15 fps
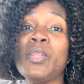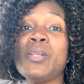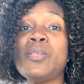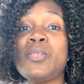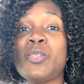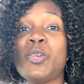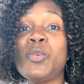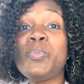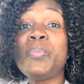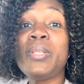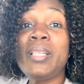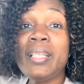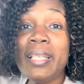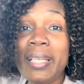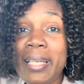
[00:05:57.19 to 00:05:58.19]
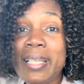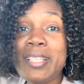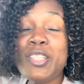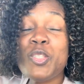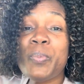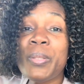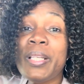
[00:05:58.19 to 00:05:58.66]
So
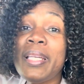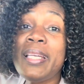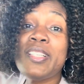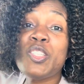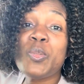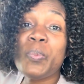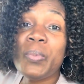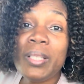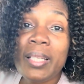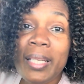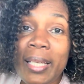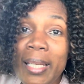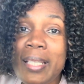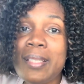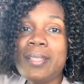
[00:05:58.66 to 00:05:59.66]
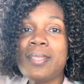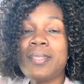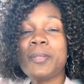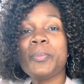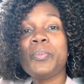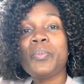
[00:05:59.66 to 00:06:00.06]
please, please, please,